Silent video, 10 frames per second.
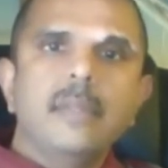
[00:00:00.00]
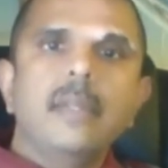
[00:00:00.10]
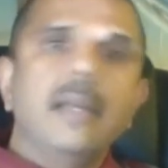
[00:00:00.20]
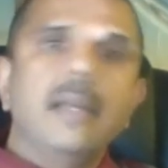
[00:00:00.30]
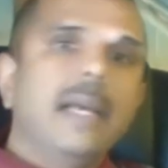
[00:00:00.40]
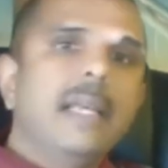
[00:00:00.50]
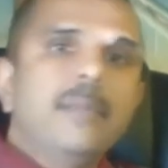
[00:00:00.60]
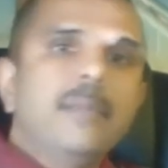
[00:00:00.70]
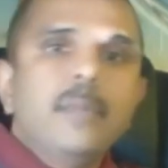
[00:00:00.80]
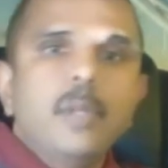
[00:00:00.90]
I am,
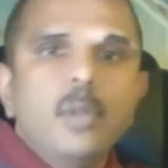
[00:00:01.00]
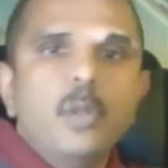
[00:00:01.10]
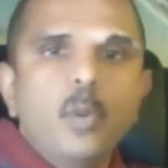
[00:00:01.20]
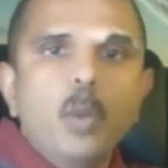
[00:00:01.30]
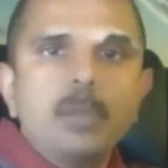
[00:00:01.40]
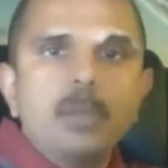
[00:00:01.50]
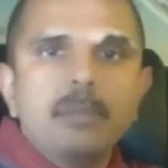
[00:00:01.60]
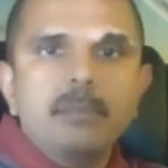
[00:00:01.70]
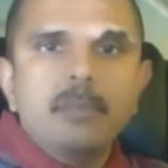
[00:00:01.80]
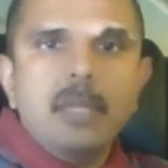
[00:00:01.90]
quote,
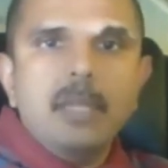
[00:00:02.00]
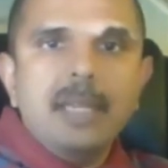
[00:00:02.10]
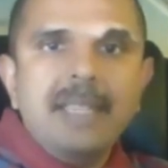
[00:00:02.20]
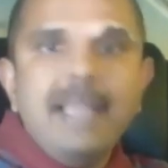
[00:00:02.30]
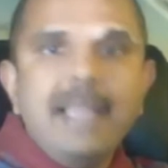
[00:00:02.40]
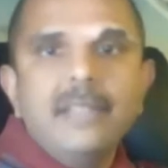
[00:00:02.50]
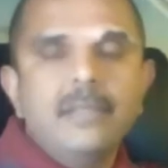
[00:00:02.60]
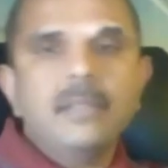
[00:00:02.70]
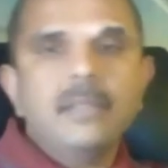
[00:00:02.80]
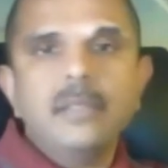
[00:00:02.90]

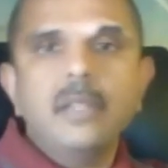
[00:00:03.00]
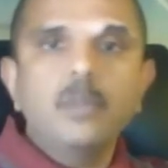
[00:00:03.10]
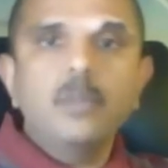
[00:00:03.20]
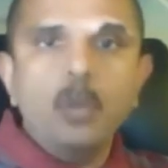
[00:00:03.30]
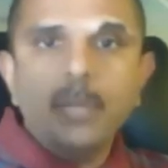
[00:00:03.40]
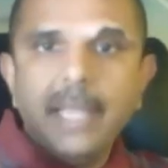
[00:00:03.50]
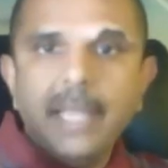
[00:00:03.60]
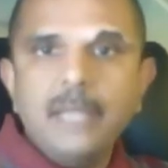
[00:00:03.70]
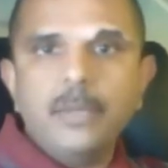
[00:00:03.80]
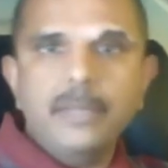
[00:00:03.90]
against, unquote,
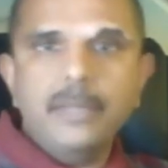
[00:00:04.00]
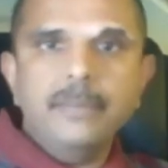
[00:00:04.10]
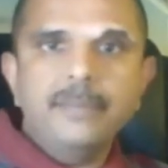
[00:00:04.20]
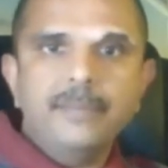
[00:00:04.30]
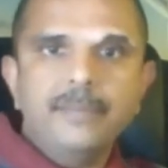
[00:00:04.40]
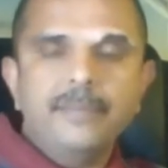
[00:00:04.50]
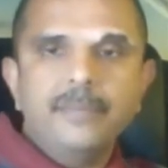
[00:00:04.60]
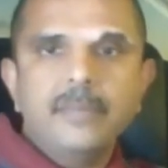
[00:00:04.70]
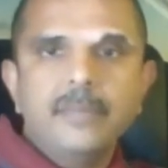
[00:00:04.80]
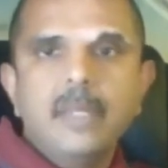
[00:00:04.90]
hatred.
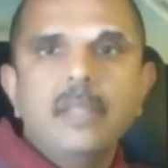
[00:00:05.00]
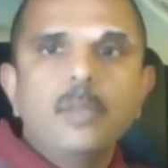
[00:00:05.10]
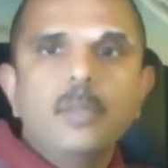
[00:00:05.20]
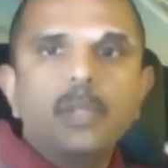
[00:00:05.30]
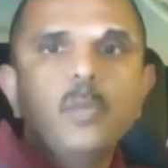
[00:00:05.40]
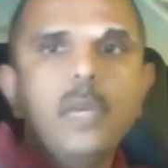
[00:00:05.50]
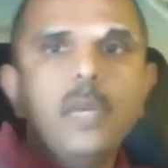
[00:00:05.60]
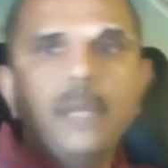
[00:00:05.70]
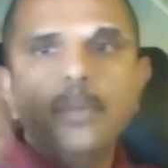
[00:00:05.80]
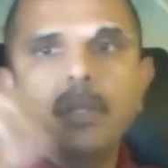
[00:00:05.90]
The reason why I
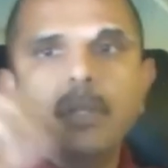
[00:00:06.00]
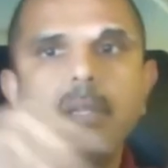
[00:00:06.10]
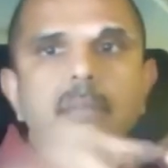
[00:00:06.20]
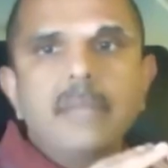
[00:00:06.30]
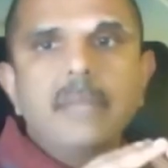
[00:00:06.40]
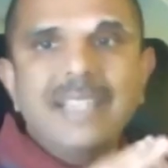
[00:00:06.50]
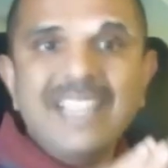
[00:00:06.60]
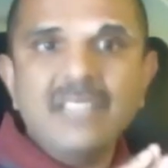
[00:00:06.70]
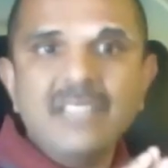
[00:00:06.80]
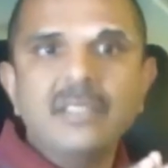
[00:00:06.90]
put
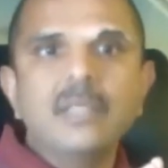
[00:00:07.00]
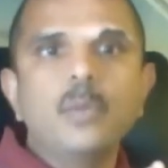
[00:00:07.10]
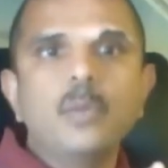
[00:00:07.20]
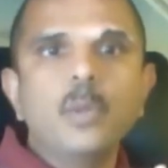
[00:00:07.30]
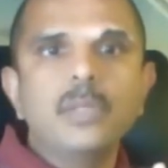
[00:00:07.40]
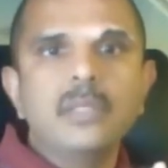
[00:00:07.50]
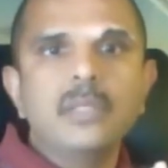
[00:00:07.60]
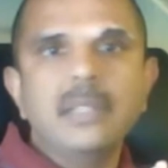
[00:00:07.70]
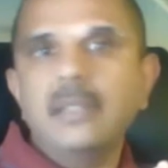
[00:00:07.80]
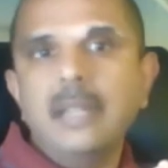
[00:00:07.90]
against in quotes is that
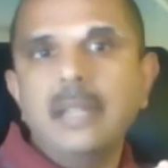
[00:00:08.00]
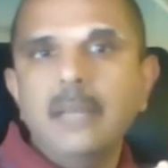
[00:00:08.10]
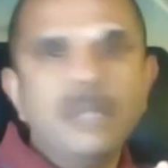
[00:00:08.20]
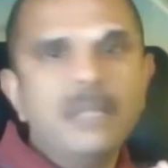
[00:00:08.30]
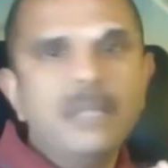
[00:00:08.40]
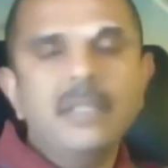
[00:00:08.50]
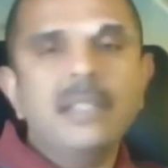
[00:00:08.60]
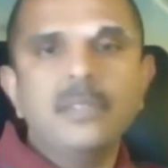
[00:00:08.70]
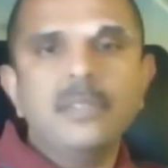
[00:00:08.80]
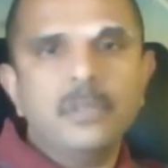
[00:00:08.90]
I'm not even
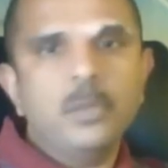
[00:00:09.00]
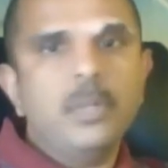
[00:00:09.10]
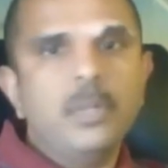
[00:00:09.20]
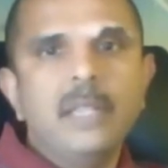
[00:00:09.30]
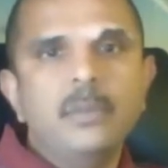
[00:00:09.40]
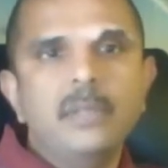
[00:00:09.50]
against your hatred.